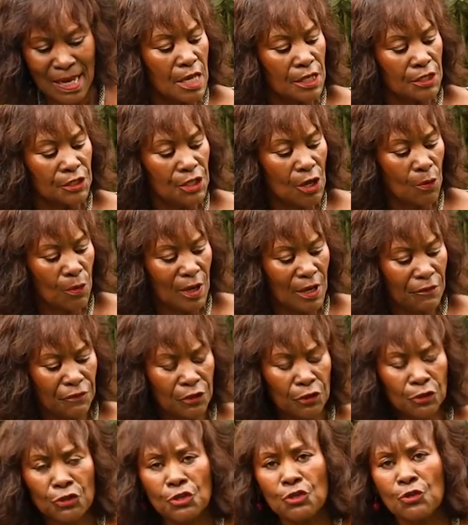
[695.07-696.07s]
So if
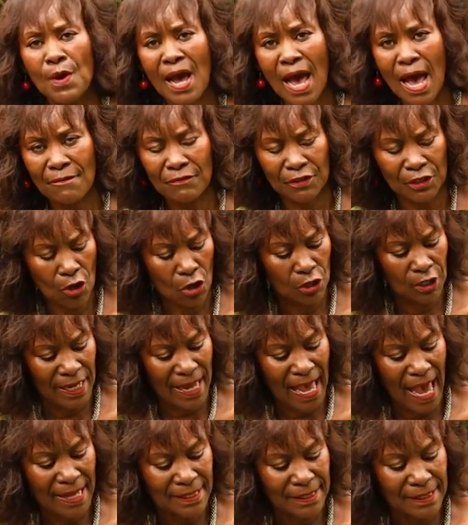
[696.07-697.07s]
you do have an
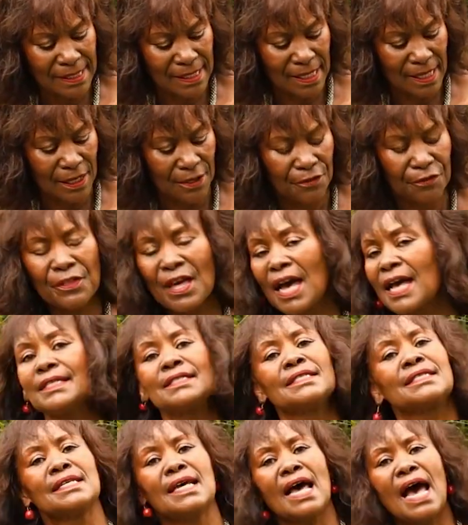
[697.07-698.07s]
oleander
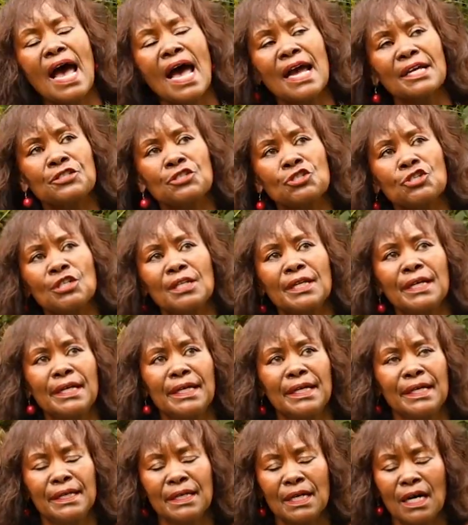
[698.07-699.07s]
that
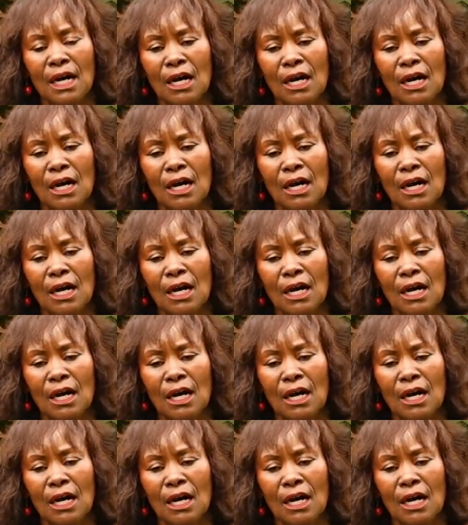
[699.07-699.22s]
actually